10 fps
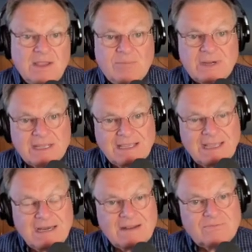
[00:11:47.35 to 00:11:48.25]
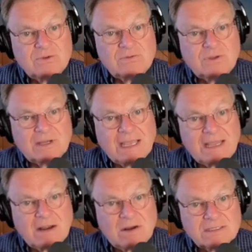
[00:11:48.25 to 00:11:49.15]
But again, if you look
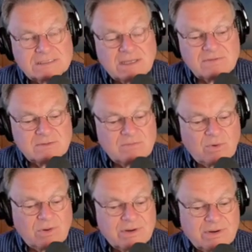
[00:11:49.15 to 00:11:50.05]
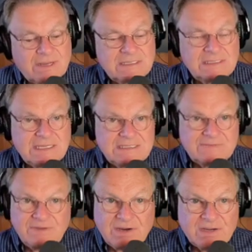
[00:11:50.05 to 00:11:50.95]
at our southern border, it is
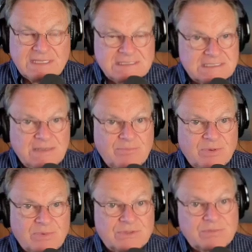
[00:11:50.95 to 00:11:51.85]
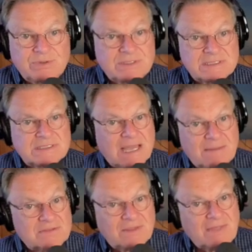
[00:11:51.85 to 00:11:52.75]
very simple to put a
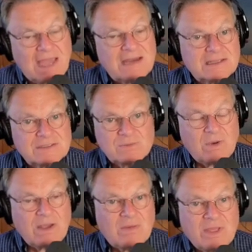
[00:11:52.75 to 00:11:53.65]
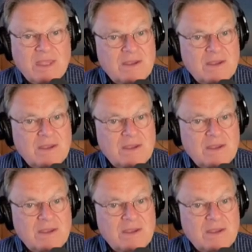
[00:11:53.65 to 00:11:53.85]
stop to that as well.